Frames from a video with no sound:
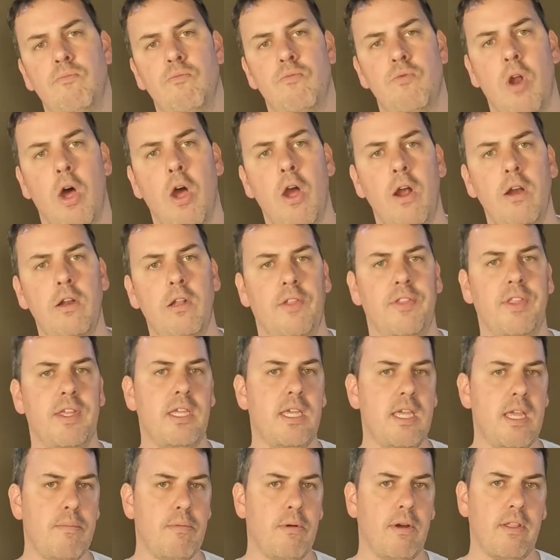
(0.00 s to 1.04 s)
road like the
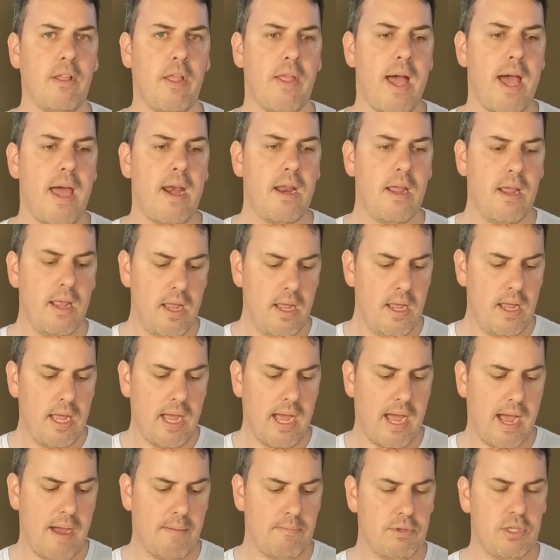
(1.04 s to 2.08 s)
Gib or anything like
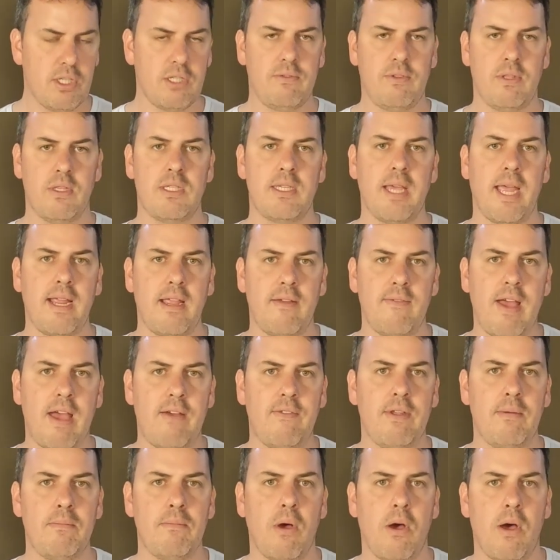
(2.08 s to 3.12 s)
that, just for the sake of
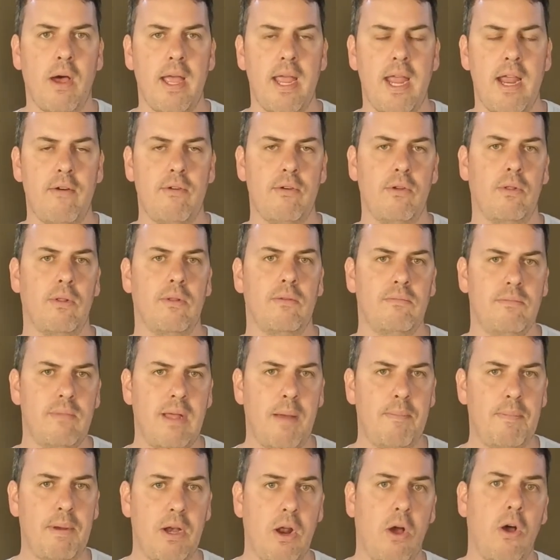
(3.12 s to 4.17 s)
having my aerial
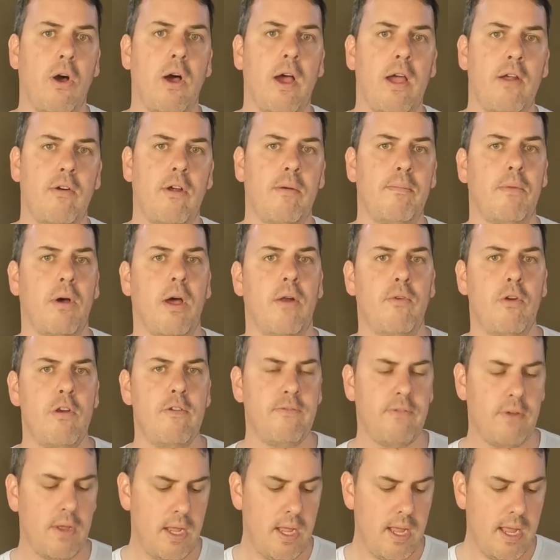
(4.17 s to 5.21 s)
a bit higher on my
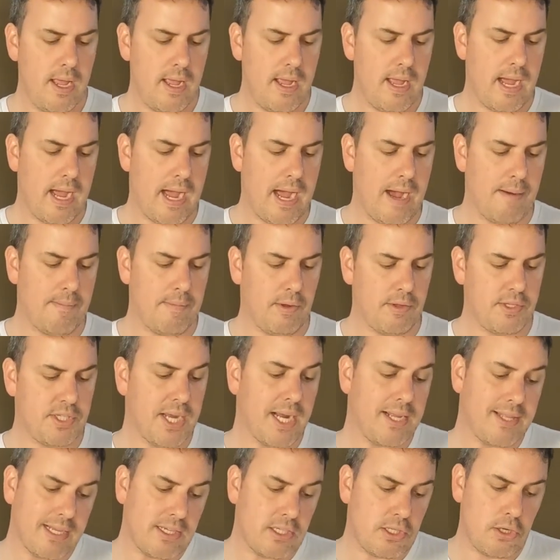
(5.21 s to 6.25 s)
roof. On
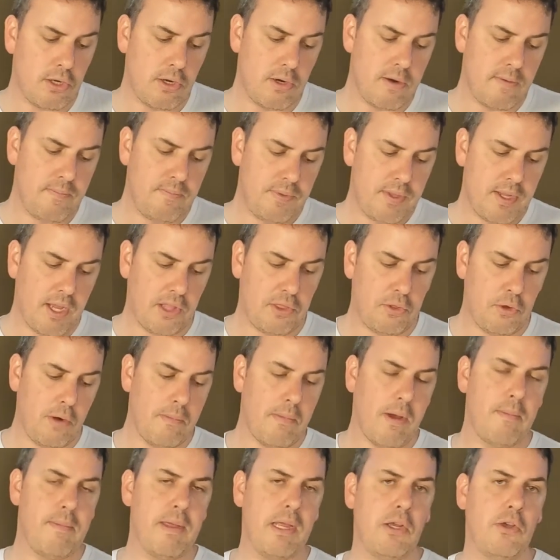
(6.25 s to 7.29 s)
saying that too, I thought it
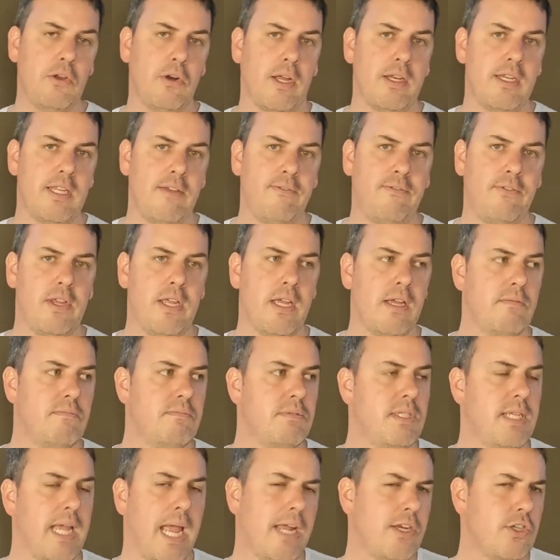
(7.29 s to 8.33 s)
might be a good idea for your
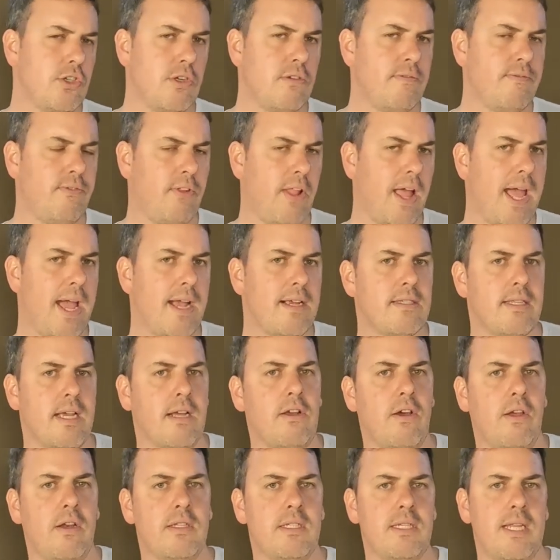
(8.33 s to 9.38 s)
sand dune flags, that
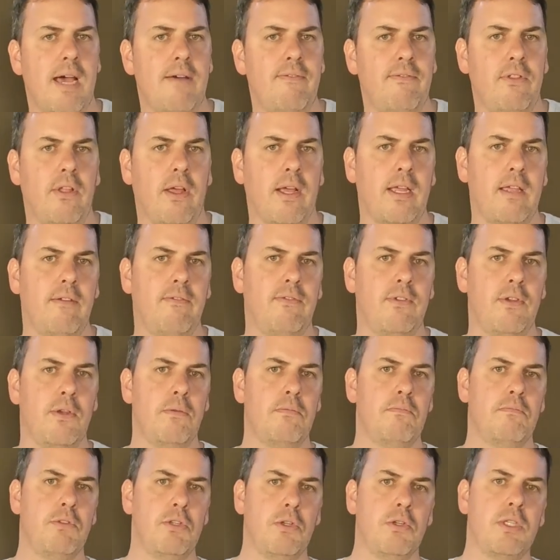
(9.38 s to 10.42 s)
kind of stuff. Like if
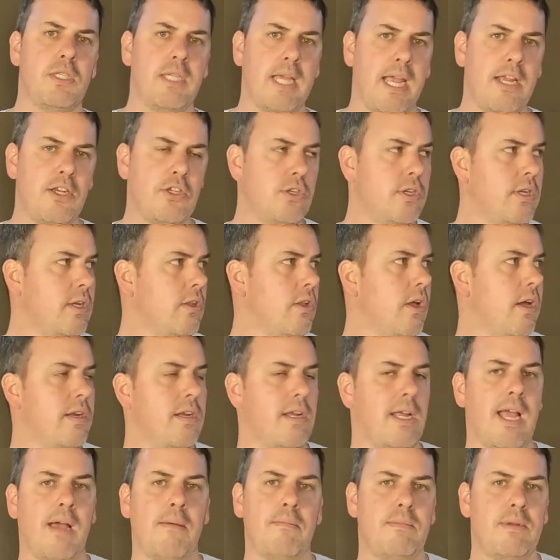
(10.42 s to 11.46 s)
you do sand duning a lot and
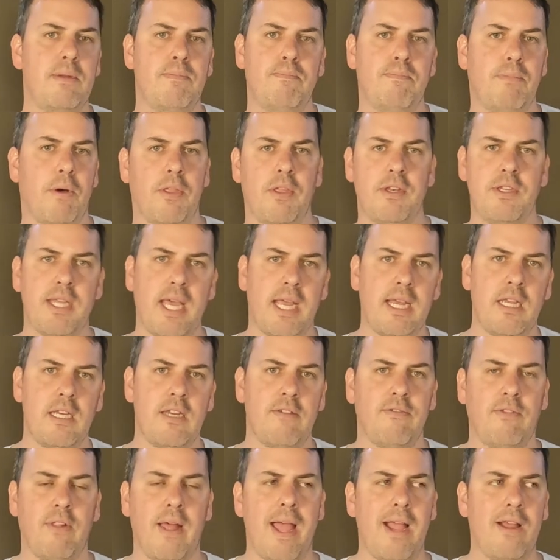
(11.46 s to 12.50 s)
you can't bother taking
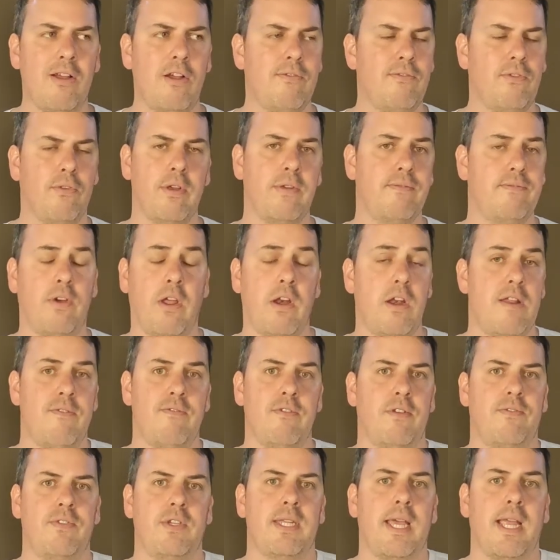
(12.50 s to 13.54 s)
your flag off, or I don't even
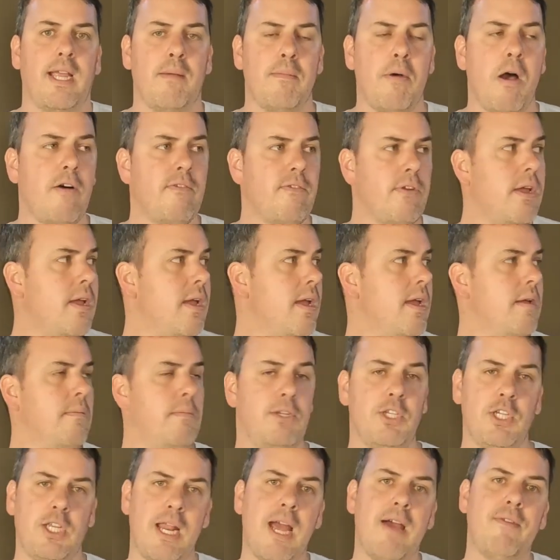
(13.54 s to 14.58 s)
know if you take them off,
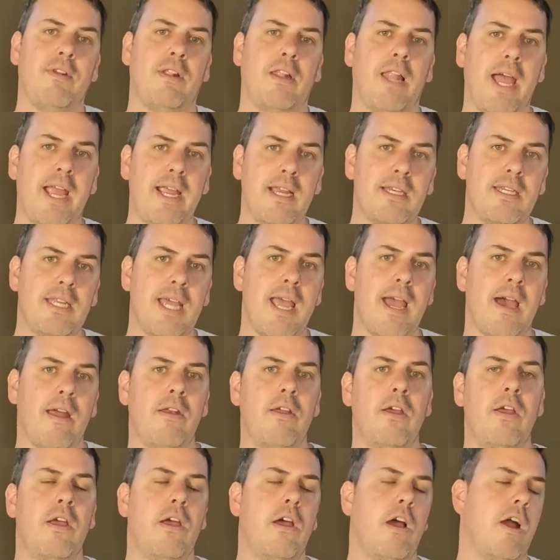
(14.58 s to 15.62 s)
but you could have it laying down
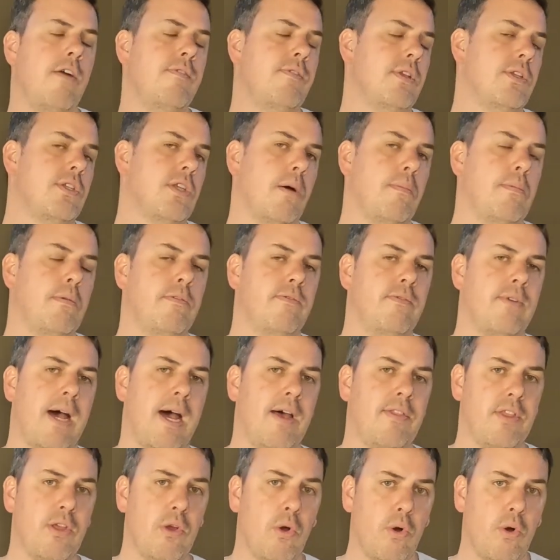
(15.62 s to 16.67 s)
over the top of the